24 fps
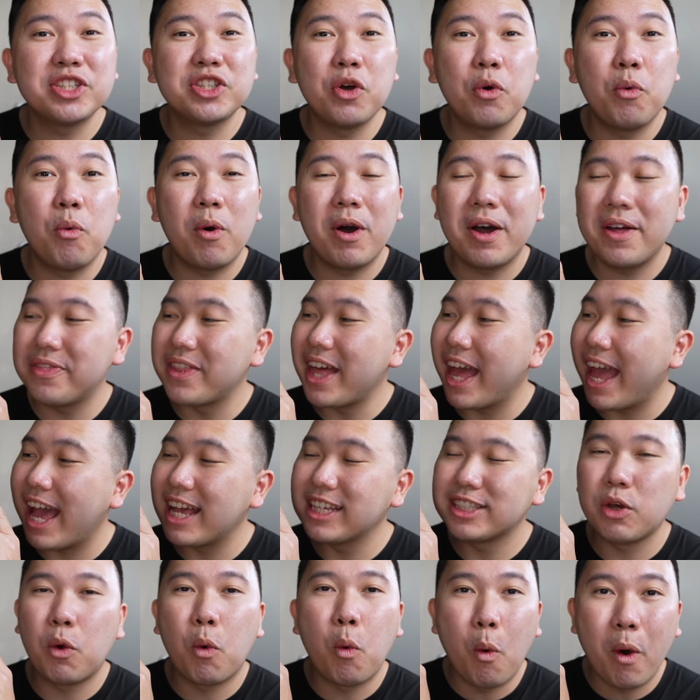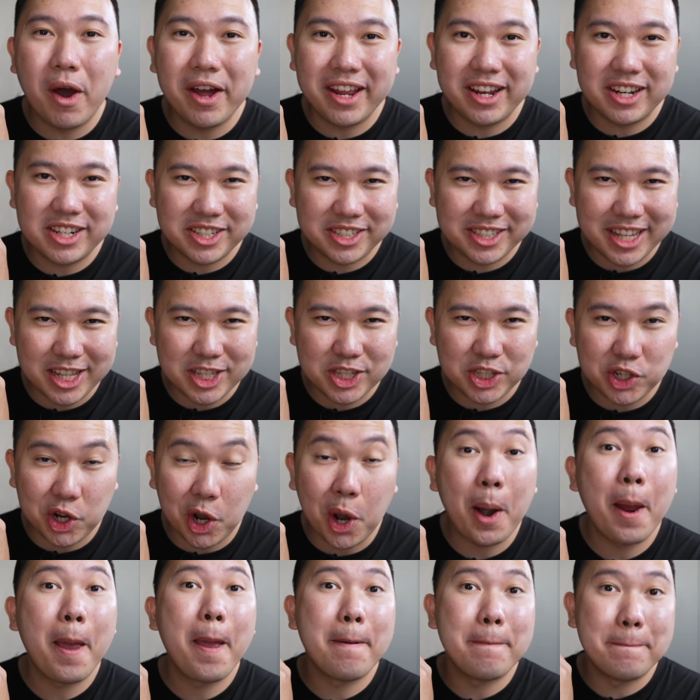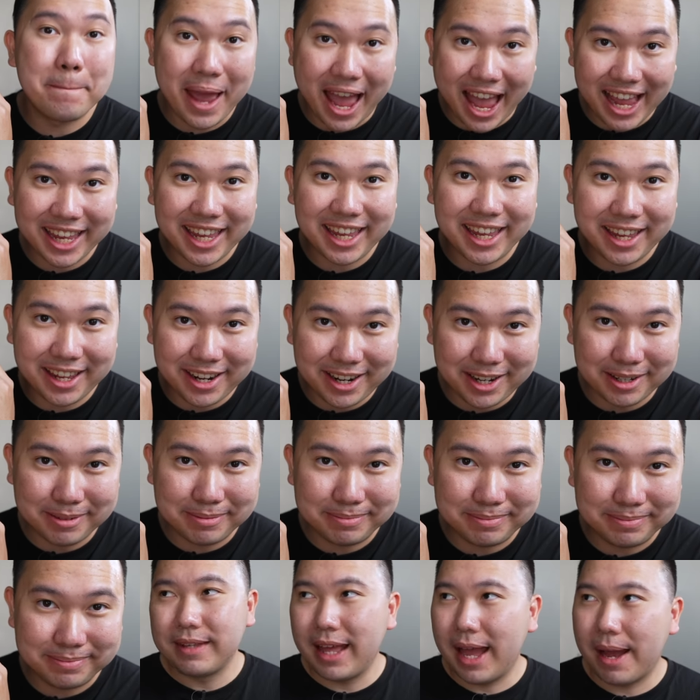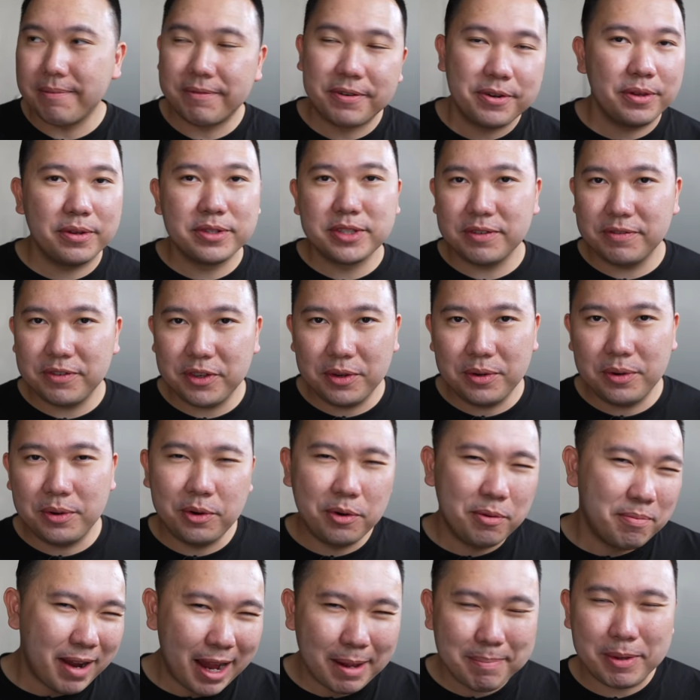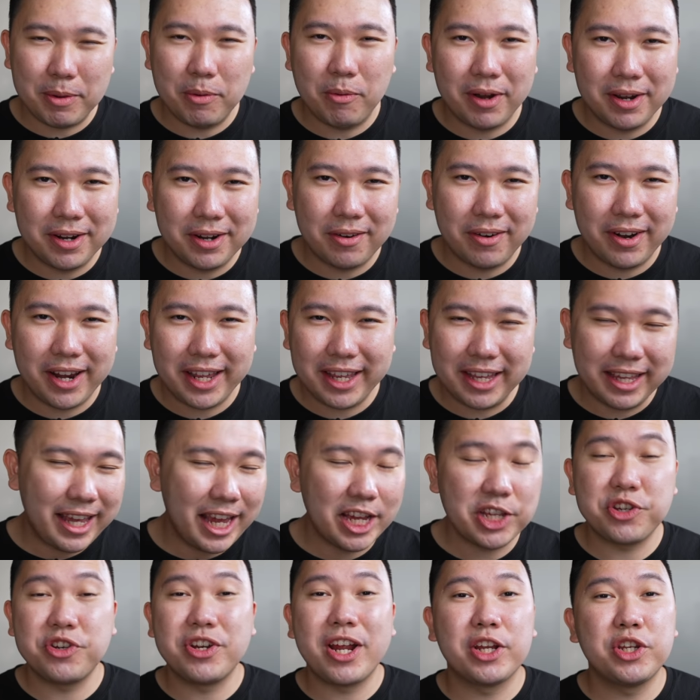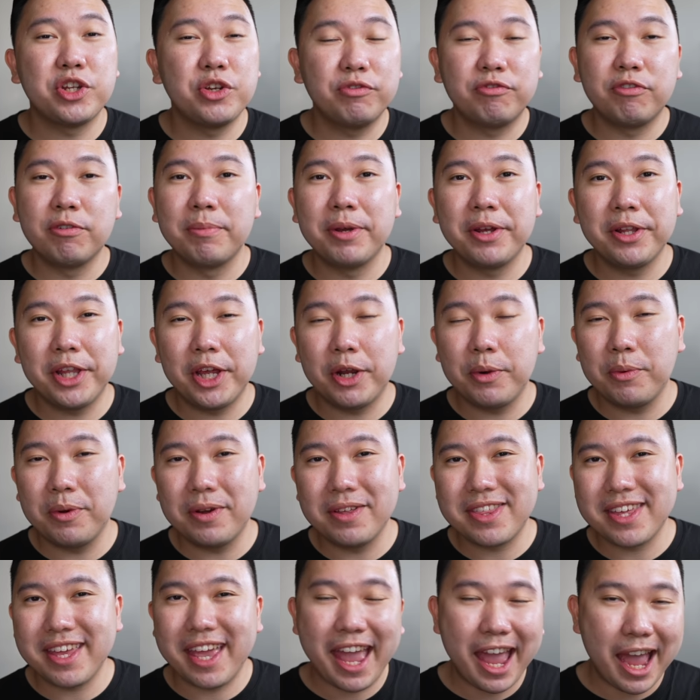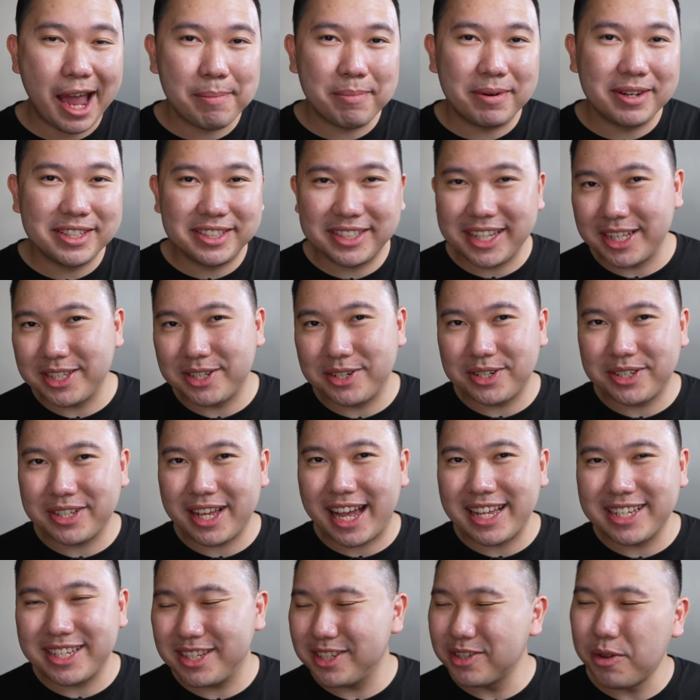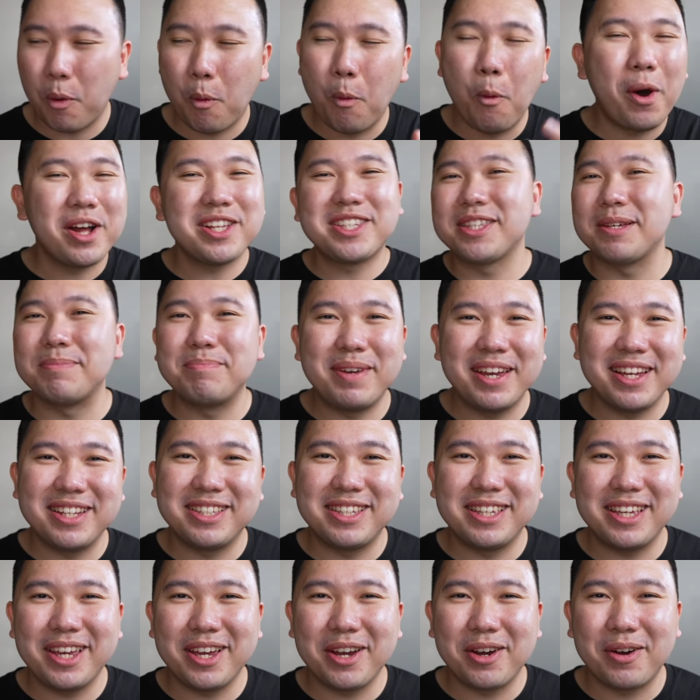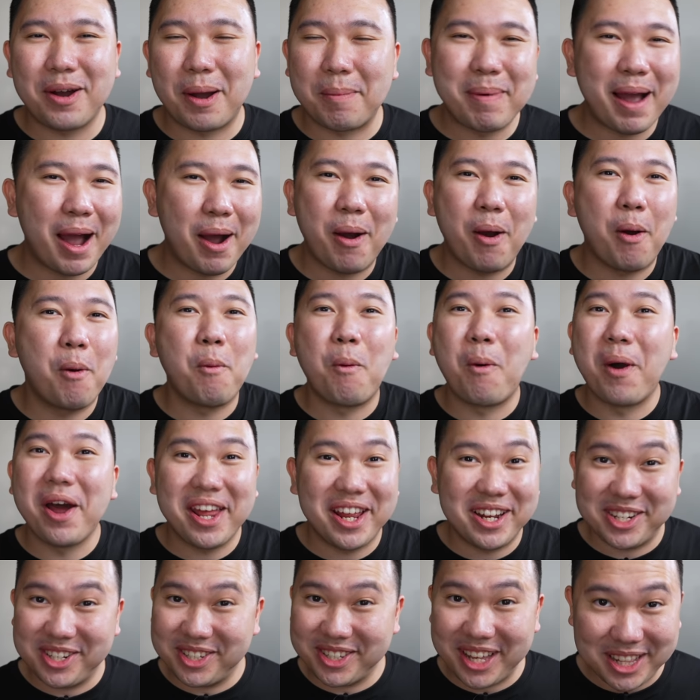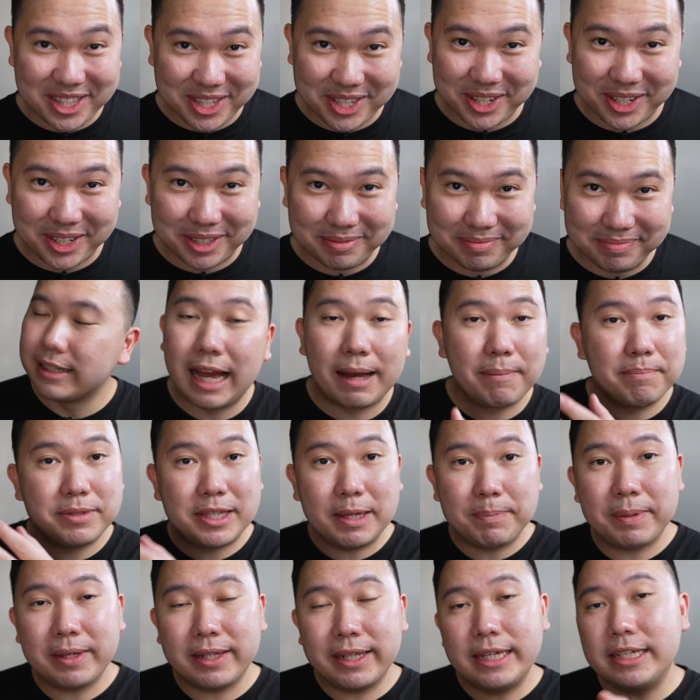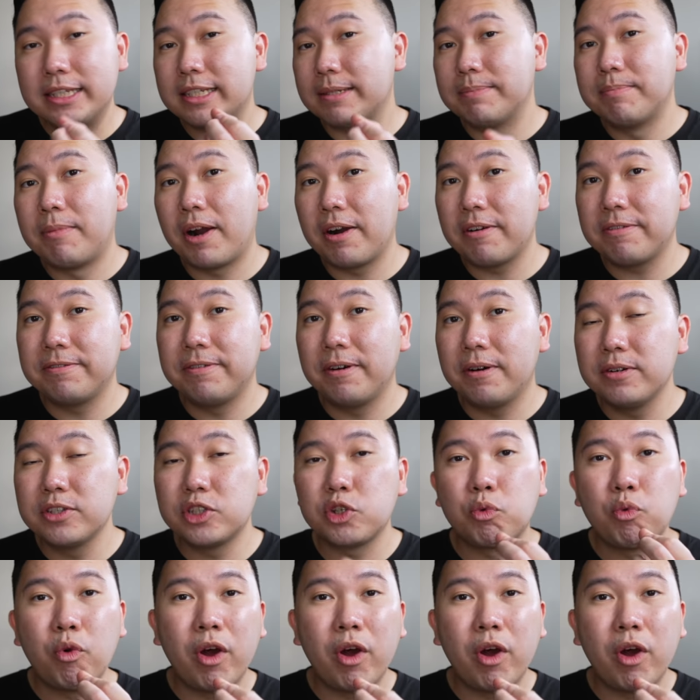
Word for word: is the one that has a one inch sensor backing it up. Now, for those of you who might be wondering, in case you're not too familiar with camera sensor sizes, what's the big deal about a one-inch sensor? Now, typically smartphones